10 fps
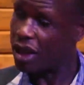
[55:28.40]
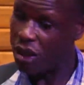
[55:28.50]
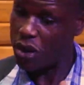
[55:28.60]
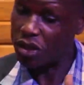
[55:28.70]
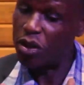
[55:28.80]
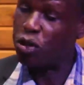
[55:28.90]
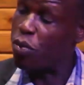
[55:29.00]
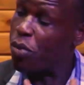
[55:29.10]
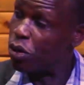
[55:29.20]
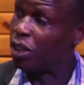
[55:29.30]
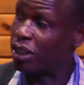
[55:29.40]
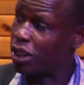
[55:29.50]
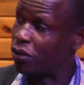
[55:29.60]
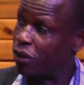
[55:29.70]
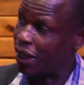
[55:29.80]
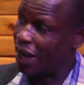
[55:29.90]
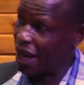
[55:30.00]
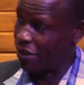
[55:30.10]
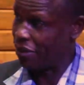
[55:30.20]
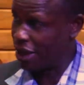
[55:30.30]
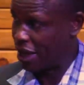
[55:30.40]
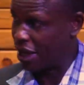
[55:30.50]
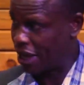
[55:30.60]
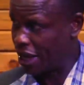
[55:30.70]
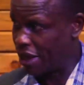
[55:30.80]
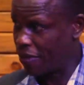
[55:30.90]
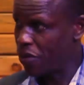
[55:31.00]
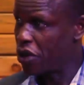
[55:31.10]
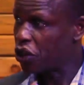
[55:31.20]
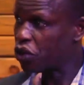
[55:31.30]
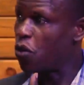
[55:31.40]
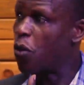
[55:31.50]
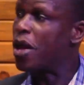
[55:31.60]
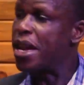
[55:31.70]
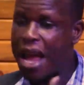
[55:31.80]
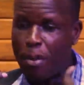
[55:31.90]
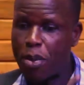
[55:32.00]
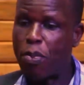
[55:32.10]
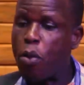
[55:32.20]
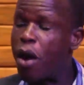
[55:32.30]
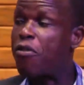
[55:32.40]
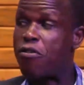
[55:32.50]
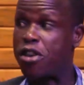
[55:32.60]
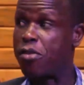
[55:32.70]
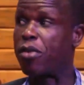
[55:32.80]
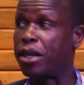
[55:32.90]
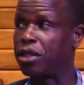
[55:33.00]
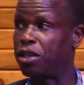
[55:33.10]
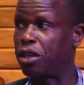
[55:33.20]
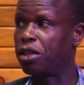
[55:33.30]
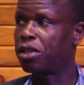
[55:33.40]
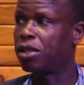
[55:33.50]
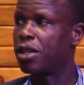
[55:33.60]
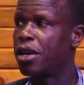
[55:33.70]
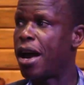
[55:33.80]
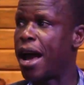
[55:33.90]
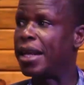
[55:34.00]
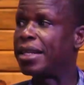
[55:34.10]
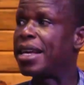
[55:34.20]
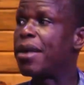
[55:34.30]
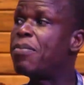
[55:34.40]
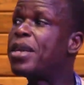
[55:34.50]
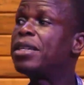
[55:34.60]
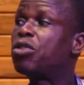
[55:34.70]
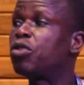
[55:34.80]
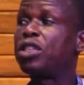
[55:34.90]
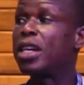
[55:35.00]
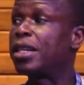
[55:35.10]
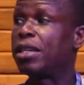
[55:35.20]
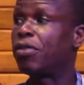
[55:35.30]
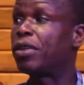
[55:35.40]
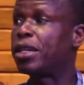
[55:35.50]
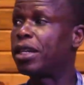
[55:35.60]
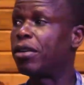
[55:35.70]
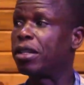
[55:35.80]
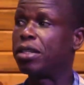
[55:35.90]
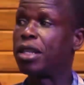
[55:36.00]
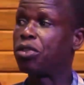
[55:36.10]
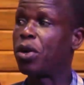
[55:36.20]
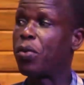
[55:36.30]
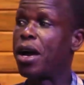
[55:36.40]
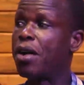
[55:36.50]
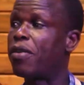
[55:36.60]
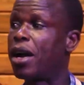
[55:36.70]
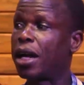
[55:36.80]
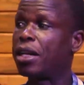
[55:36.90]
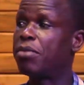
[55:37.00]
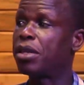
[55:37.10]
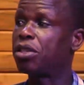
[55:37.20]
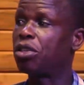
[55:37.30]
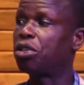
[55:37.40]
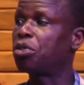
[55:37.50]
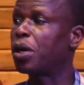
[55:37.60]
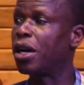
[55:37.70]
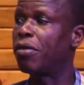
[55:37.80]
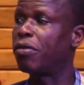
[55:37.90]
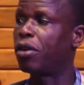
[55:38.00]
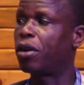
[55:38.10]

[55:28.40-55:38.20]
he was going to be more successful in life than any other. So there are people who have very bright stars, and they are meant to shine in different areas. That's why we have academic stars, we have